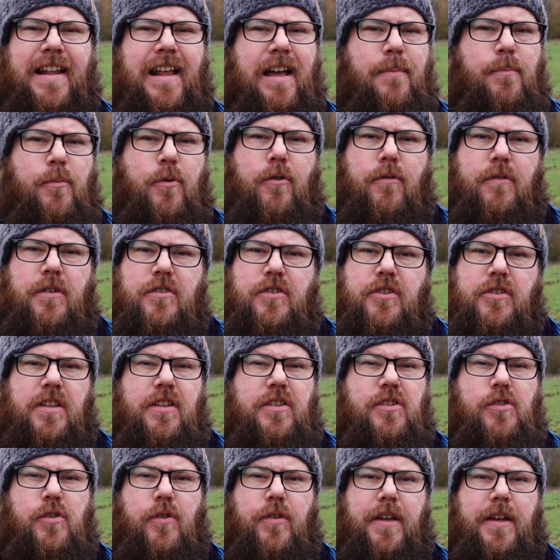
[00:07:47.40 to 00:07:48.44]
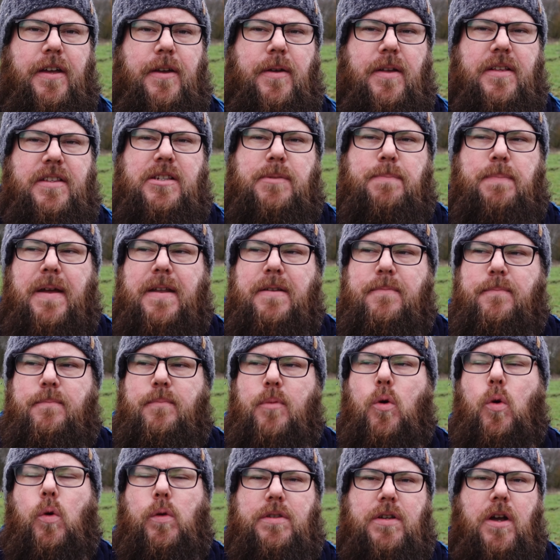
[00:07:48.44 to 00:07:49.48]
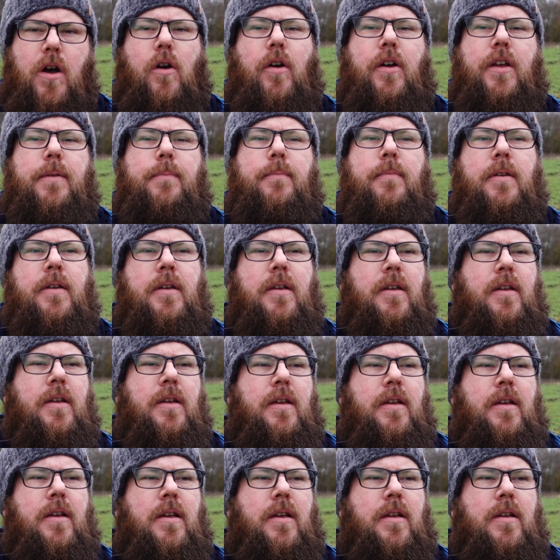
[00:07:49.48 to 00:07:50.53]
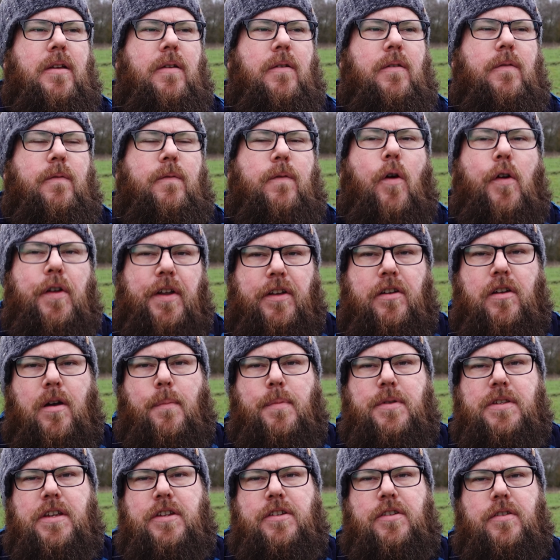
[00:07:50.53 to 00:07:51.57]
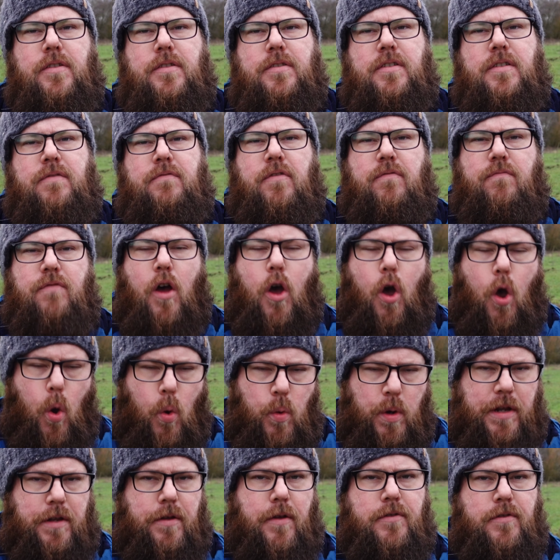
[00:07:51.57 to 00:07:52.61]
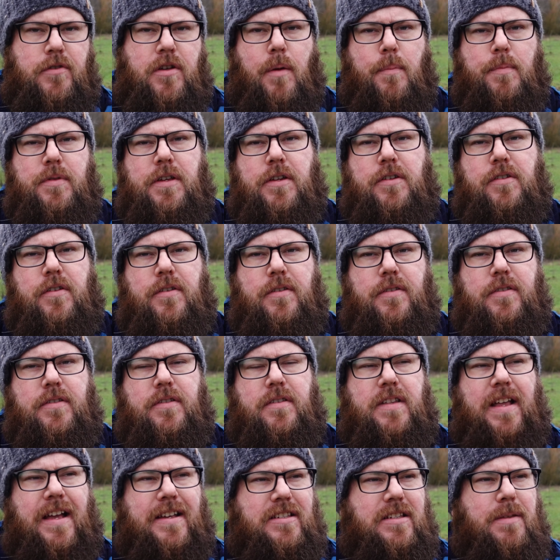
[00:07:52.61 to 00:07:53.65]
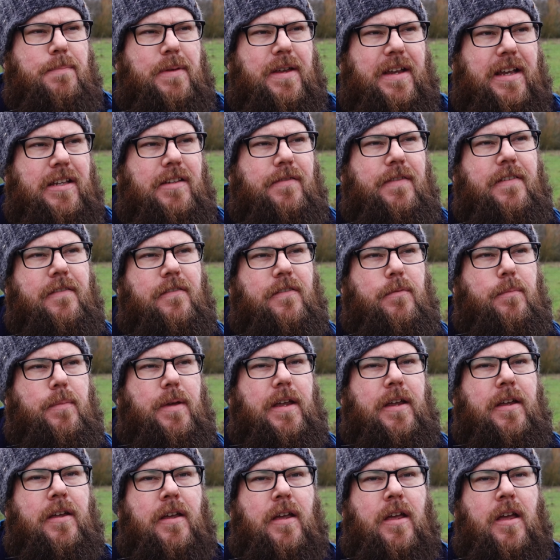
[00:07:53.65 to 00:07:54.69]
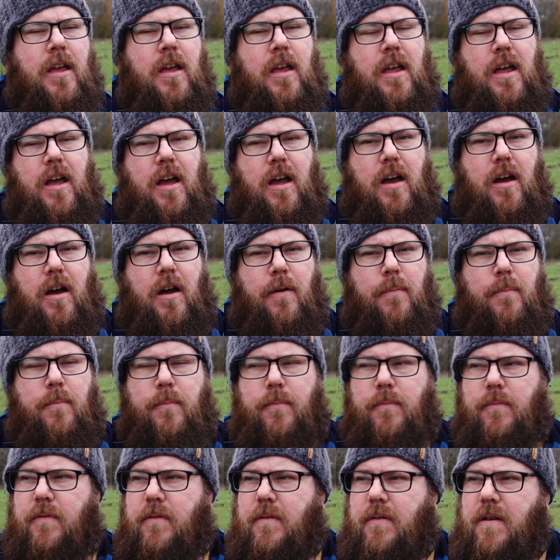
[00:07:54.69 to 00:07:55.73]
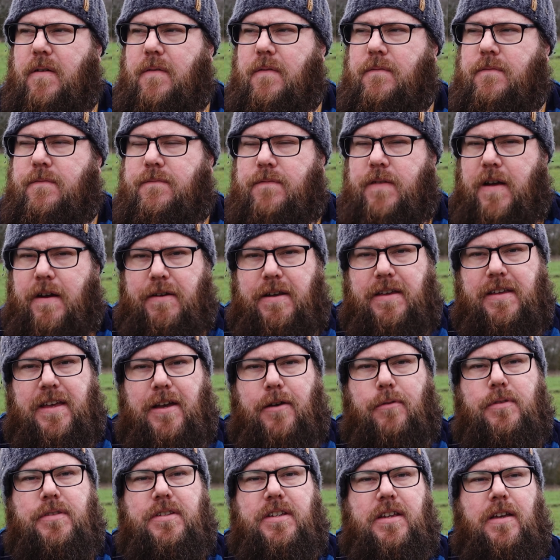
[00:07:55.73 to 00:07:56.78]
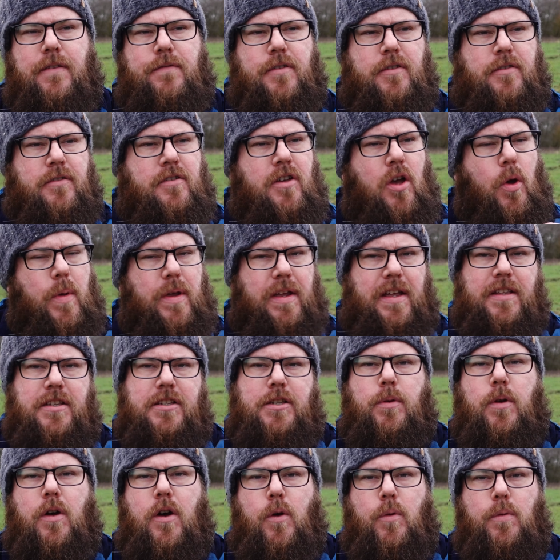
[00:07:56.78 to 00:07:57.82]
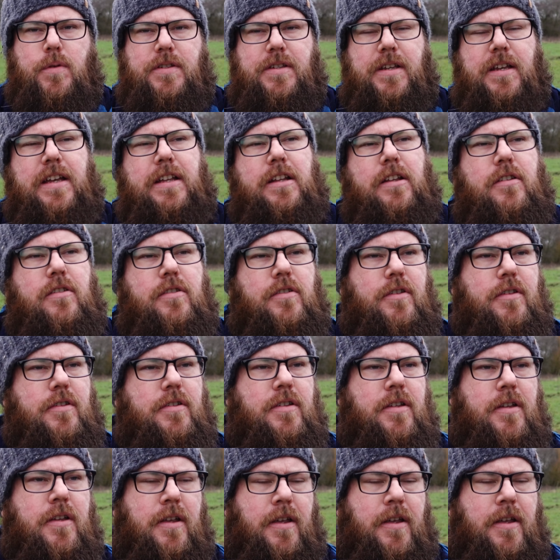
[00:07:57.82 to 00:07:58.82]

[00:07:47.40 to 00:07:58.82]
out more and just enjoy it and spend more time finding compositions and honing those compositions. That's the biggest thing for me. I'm very guilty of just going into a whole scene and just,